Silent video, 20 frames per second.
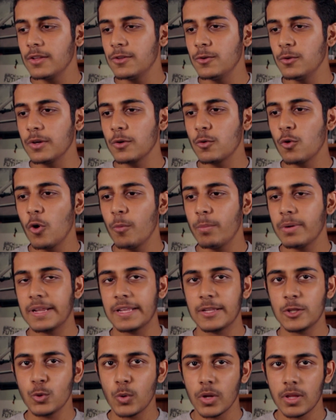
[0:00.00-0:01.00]
to
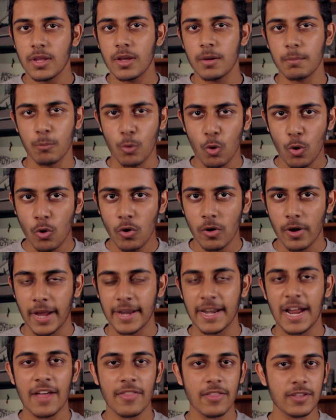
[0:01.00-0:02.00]
incorporate Twitter more
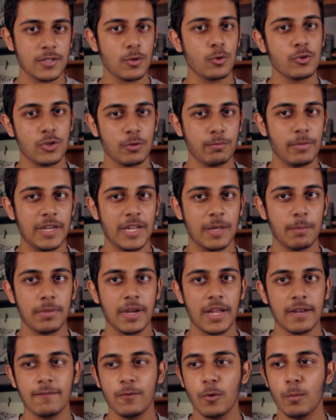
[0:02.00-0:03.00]
and other social media
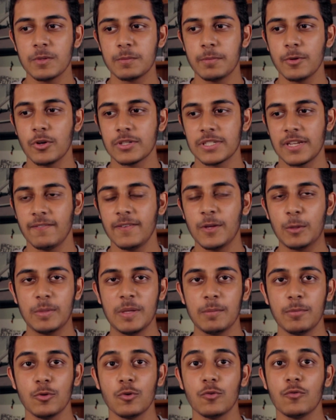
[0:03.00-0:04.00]
platforms because I feel
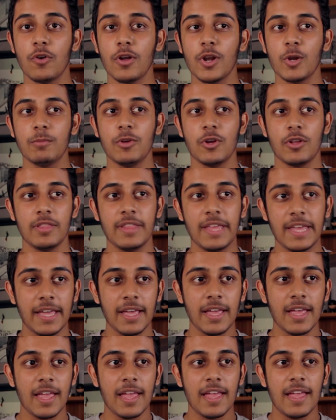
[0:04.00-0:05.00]
people who follow me on
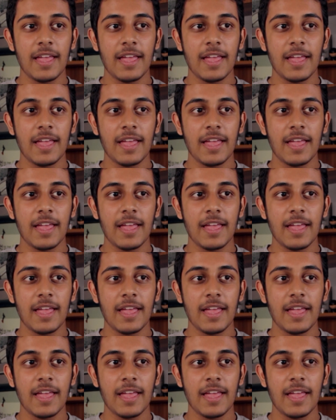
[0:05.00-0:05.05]
there,